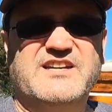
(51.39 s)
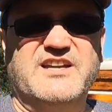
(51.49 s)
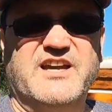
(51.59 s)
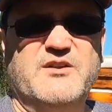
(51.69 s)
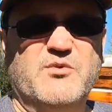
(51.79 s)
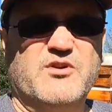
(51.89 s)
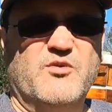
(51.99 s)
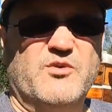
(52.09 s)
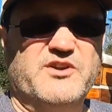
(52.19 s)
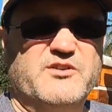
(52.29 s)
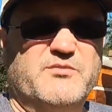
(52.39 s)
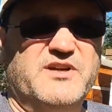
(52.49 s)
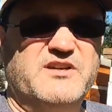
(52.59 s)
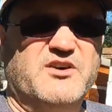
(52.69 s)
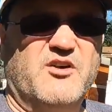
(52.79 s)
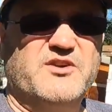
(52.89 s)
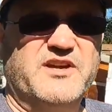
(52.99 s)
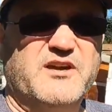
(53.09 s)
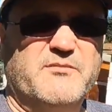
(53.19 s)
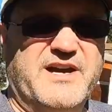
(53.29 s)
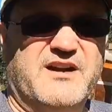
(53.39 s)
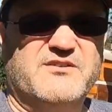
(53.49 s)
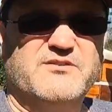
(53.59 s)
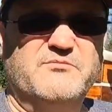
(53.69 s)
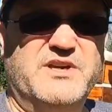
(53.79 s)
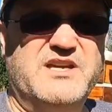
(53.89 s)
Today we're going to be talking about